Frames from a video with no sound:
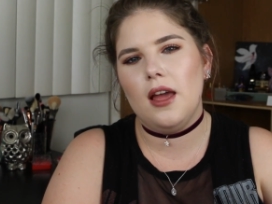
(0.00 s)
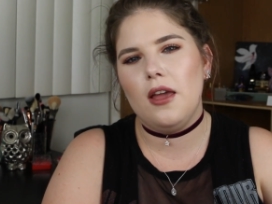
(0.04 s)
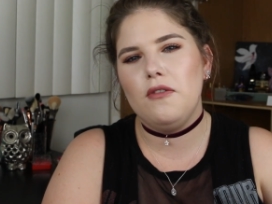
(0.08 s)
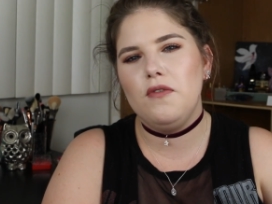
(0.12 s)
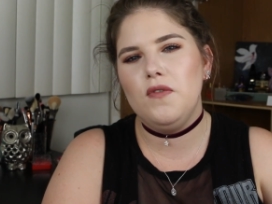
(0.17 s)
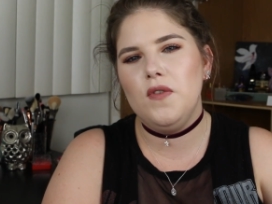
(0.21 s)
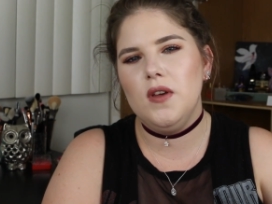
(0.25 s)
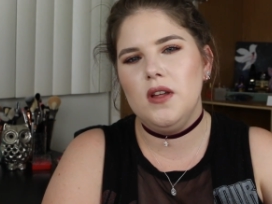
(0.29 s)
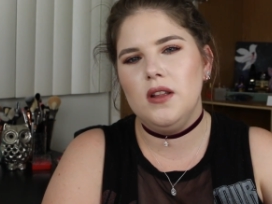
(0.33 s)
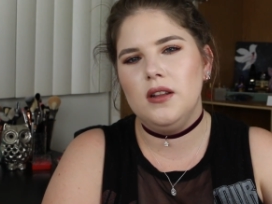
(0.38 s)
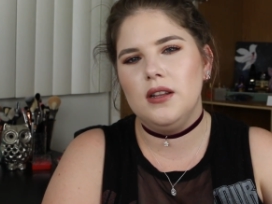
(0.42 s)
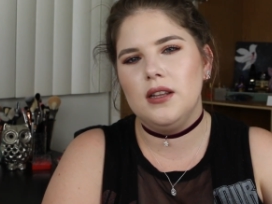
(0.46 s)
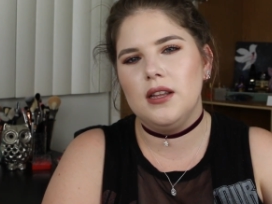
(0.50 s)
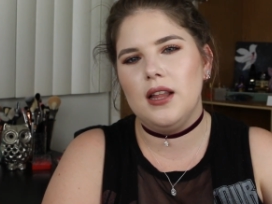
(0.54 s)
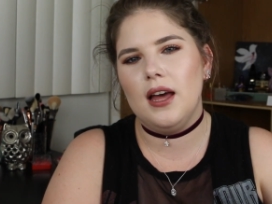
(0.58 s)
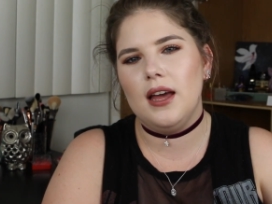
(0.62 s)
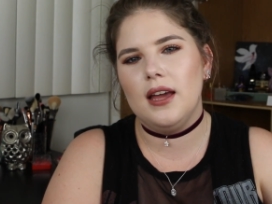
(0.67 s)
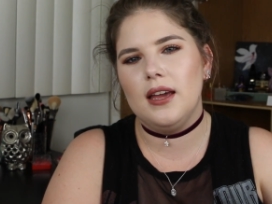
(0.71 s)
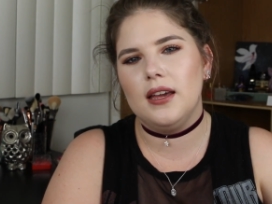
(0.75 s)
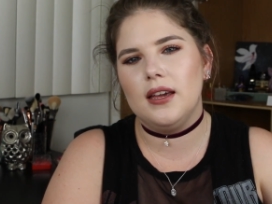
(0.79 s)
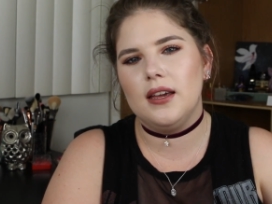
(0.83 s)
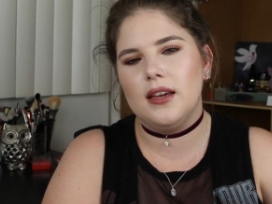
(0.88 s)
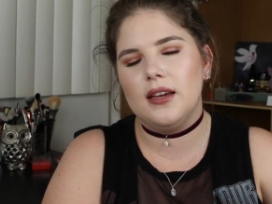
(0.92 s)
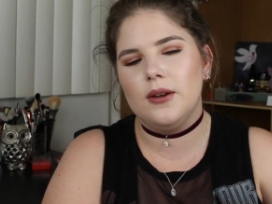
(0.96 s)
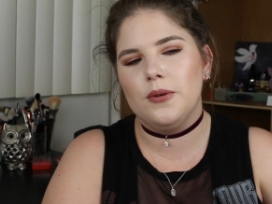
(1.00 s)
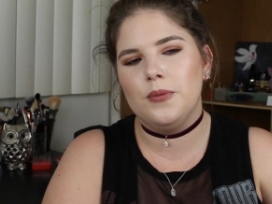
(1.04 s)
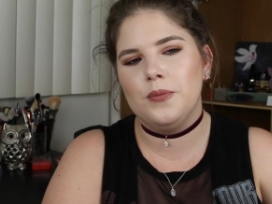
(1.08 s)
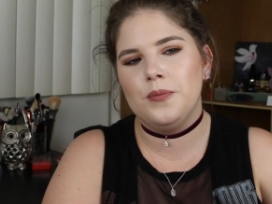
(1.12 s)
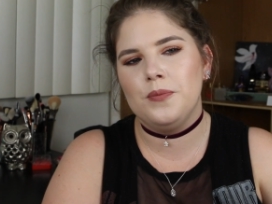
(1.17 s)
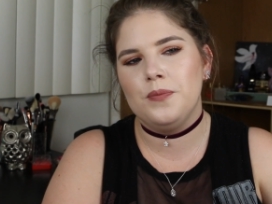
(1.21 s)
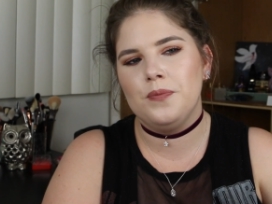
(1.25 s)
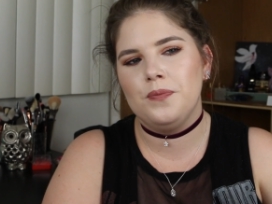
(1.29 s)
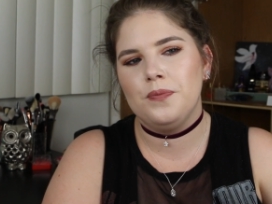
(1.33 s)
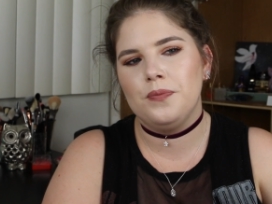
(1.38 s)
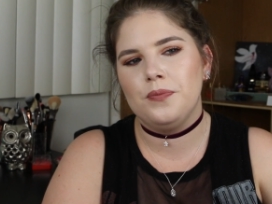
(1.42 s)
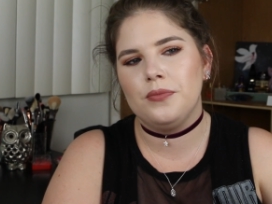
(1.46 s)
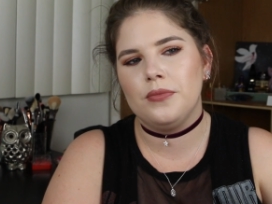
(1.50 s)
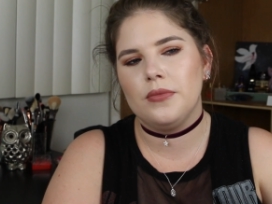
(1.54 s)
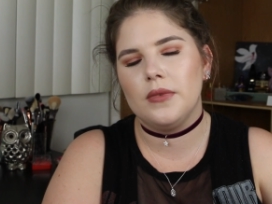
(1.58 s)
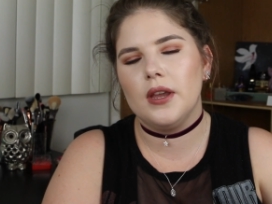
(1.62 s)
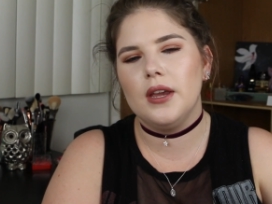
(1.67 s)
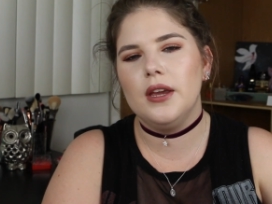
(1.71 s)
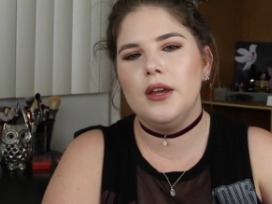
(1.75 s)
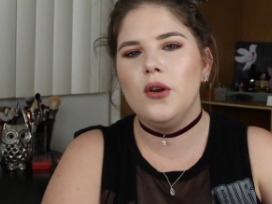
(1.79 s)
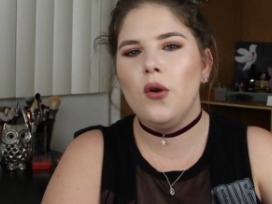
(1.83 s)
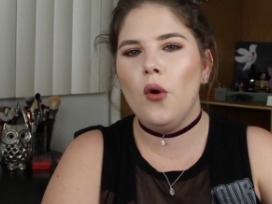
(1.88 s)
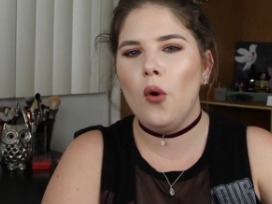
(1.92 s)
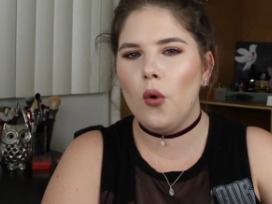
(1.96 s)
I feel like
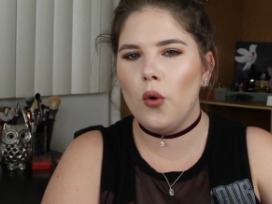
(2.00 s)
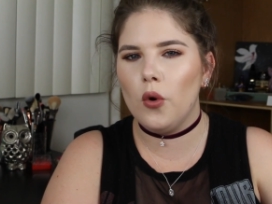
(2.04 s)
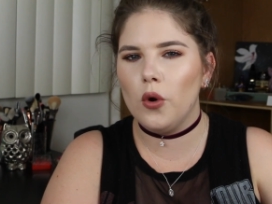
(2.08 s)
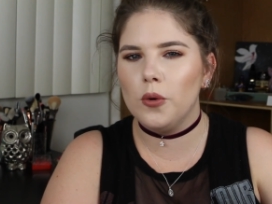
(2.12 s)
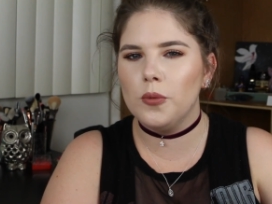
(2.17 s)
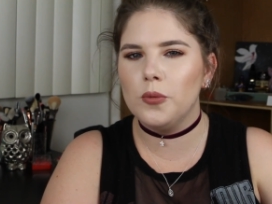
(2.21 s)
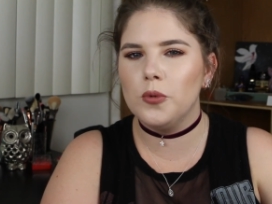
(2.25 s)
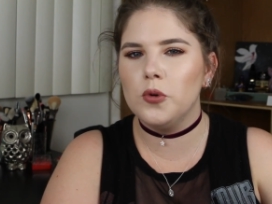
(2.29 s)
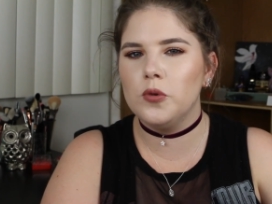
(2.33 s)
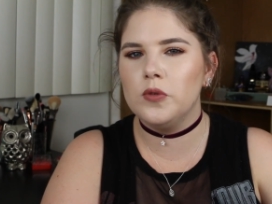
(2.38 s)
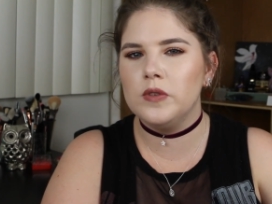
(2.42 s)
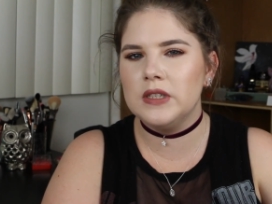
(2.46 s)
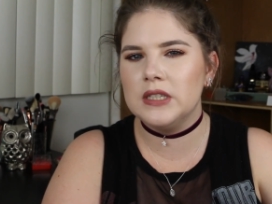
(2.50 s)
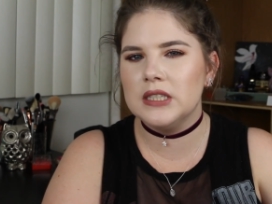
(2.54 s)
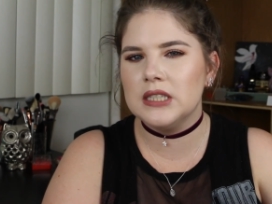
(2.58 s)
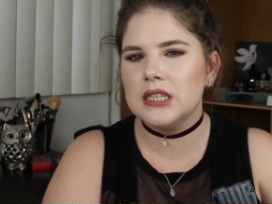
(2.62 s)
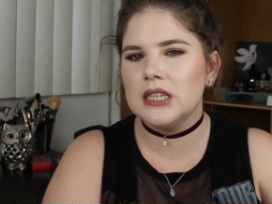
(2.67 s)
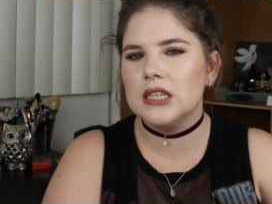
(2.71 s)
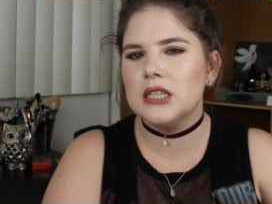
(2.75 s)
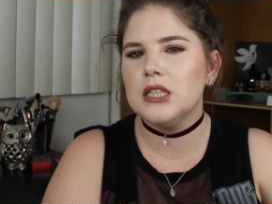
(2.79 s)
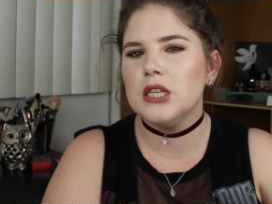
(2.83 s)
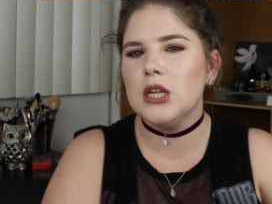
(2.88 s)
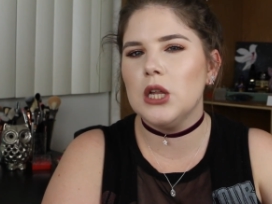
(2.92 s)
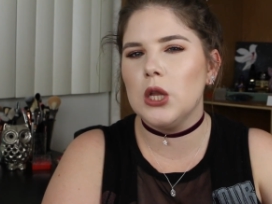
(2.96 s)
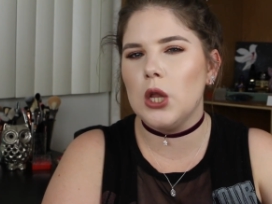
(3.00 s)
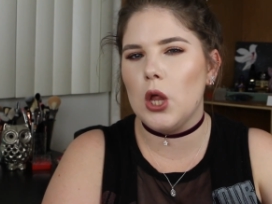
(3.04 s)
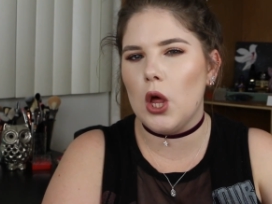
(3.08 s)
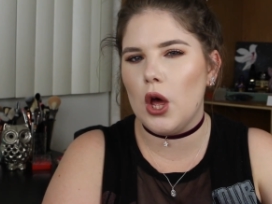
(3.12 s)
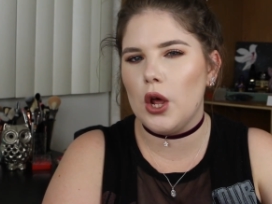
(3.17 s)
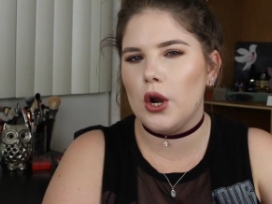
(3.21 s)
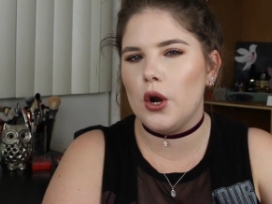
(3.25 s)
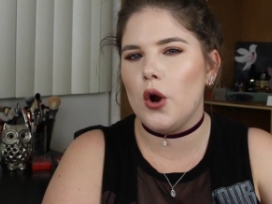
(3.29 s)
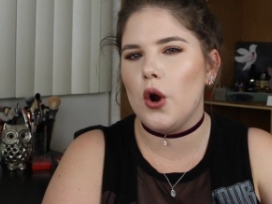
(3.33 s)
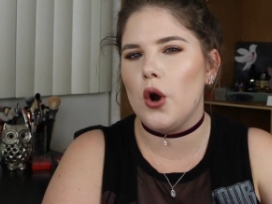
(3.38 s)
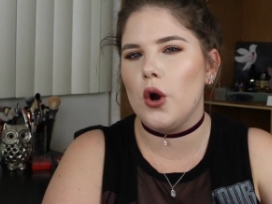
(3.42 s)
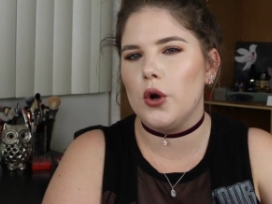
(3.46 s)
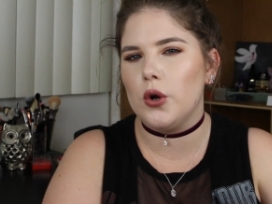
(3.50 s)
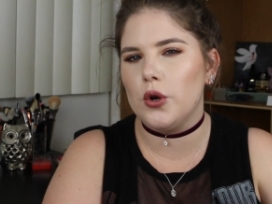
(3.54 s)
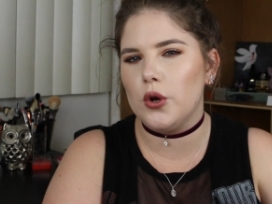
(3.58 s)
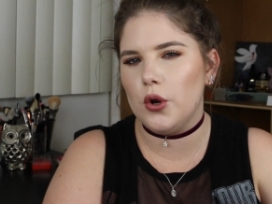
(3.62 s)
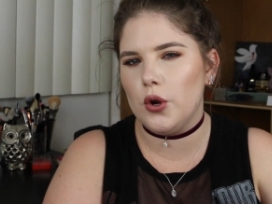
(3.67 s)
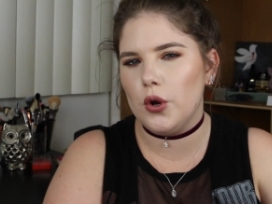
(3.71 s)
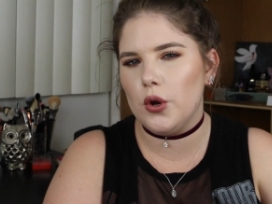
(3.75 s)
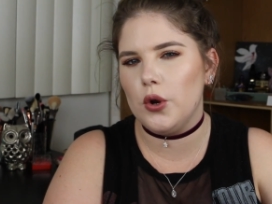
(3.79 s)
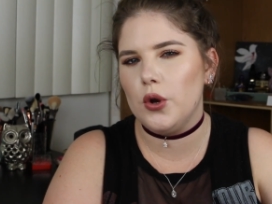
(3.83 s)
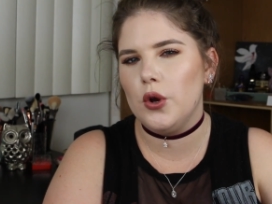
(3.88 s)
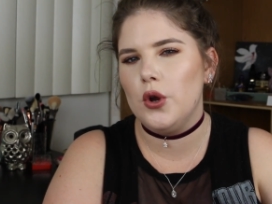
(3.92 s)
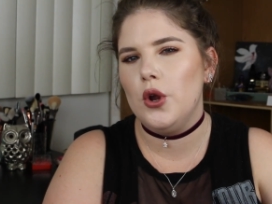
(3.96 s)
in horror movies, it's a lot
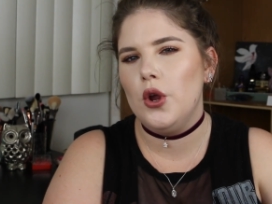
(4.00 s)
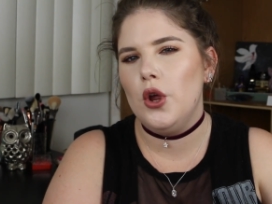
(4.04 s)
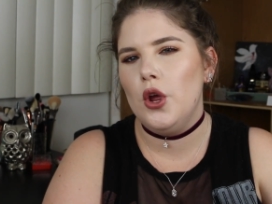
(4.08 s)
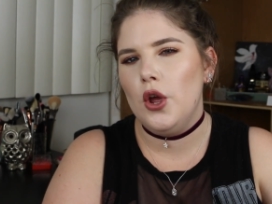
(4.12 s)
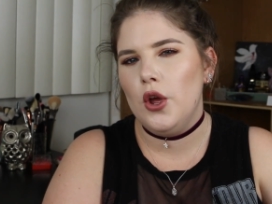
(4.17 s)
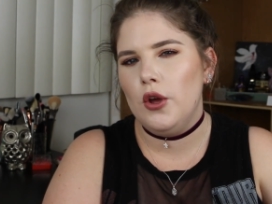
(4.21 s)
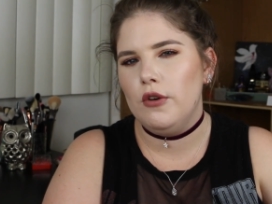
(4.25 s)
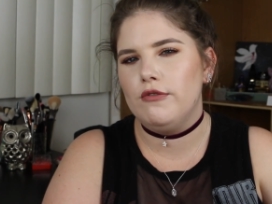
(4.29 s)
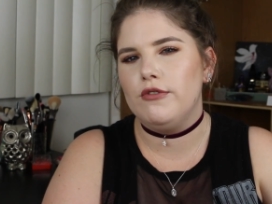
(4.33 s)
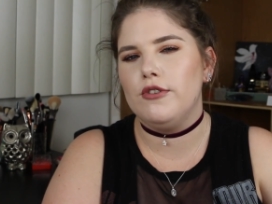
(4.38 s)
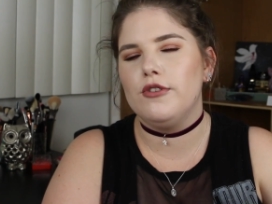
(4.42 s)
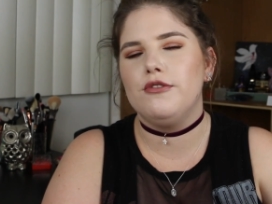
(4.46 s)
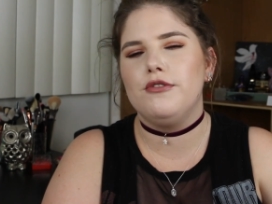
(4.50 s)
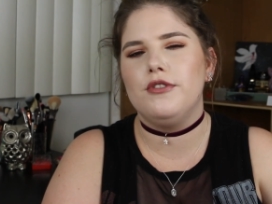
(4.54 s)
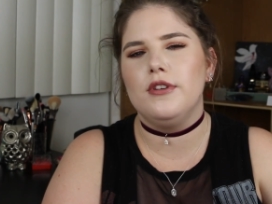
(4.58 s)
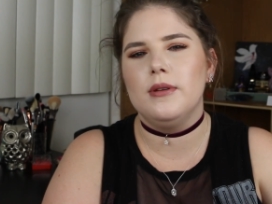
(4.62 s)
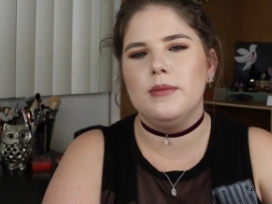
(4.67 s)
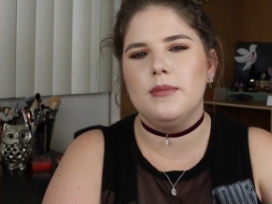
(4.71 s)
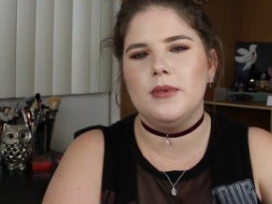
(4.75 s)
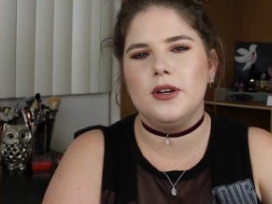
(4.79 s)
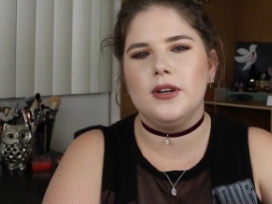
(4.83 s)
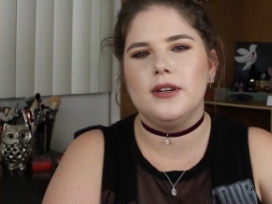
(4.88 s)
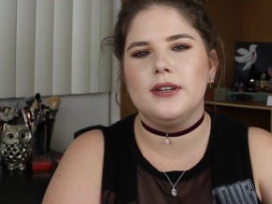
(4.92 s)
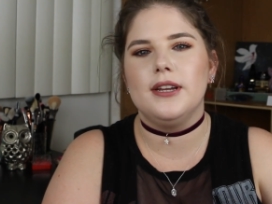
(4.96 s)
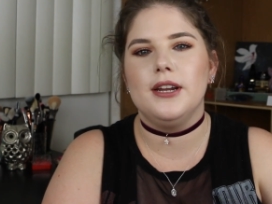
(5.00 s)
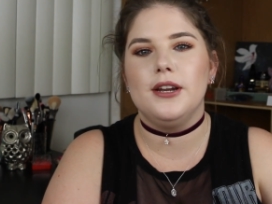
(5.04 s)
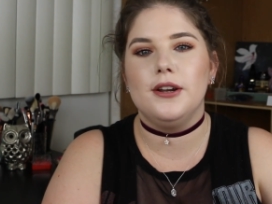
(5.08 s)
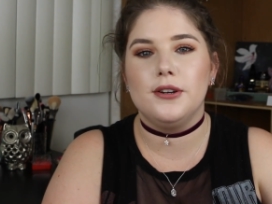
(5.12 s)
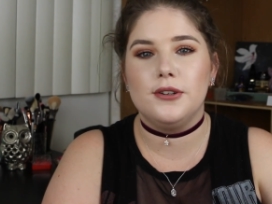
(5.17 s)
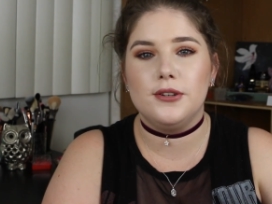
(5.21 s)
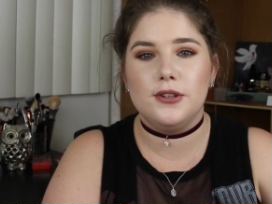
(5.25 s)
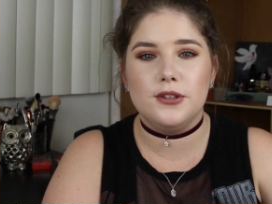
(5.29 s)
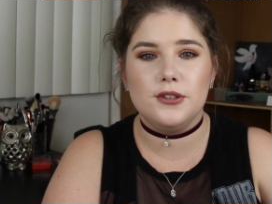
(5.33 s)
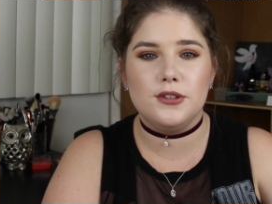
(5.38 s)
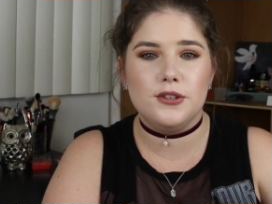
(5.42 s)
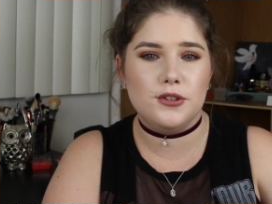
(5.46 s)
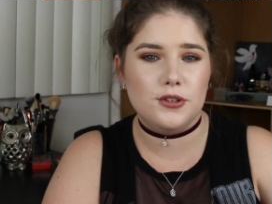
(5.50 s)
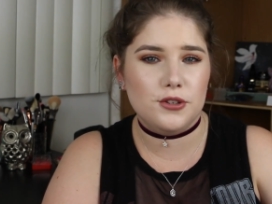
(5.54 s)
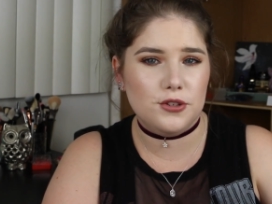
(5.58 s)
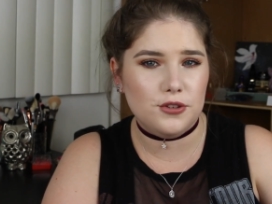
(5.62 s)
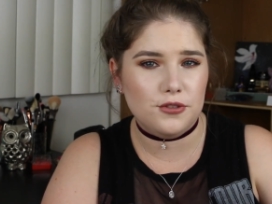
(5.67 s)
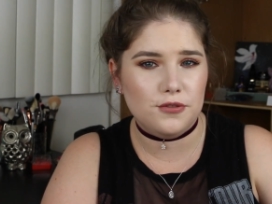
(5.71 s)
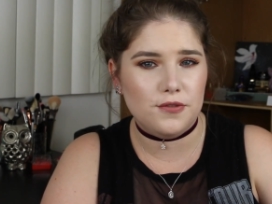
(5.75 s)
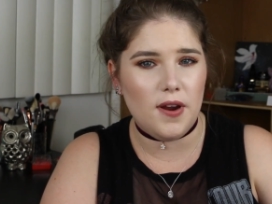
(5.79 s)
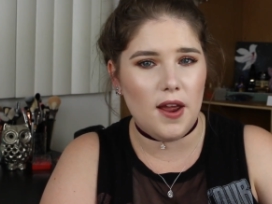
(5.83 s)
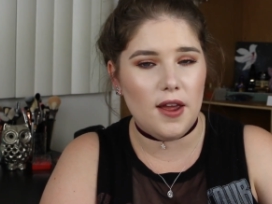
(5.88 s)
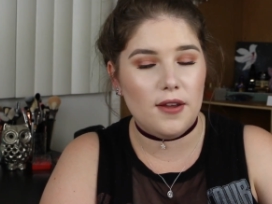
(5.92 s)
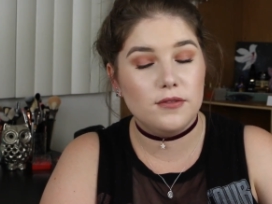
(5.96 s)
harder for female characters to
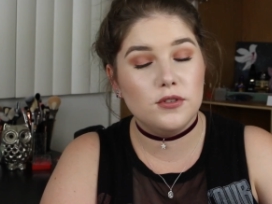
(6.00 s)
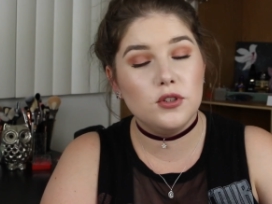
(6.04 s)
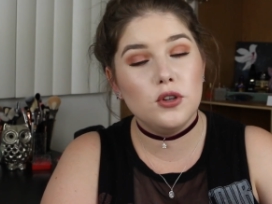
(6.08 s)
survive.